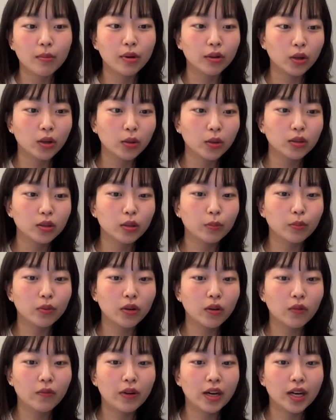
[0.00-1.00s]
but also
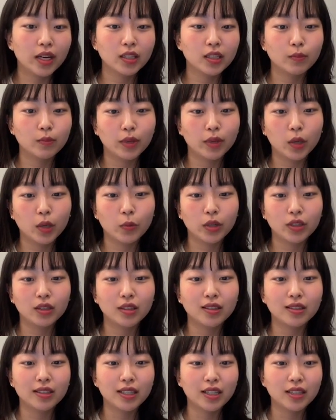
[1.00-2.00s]
provides me
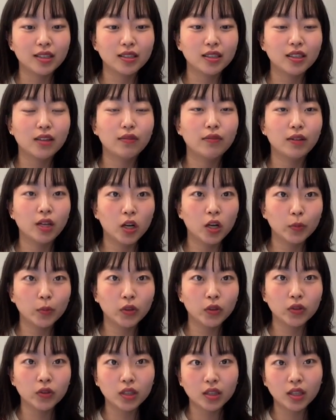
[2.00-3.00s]
with the sense of
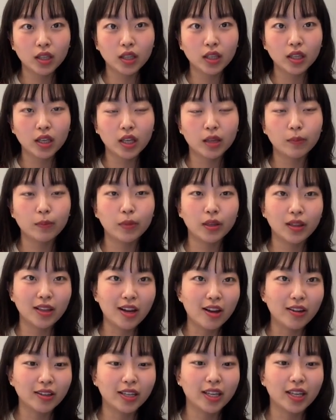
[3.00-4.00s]
community and
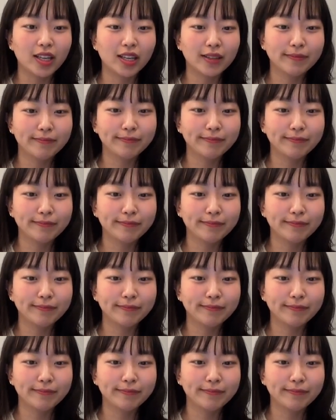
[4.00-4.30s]
belonging.